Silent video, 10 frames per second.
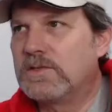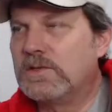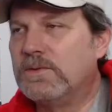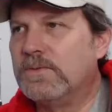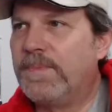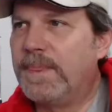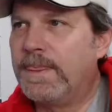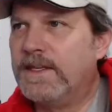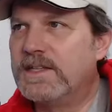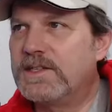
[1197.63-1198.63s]
So
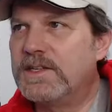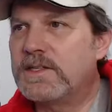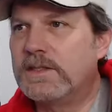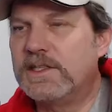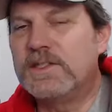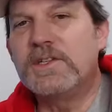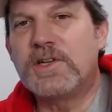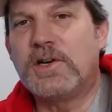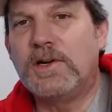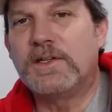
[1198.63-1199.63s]
is this, did this
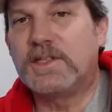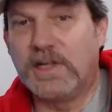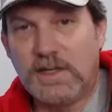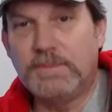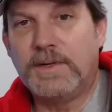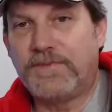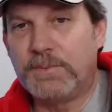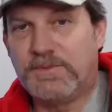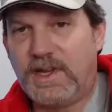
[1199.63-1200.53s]
cart come from the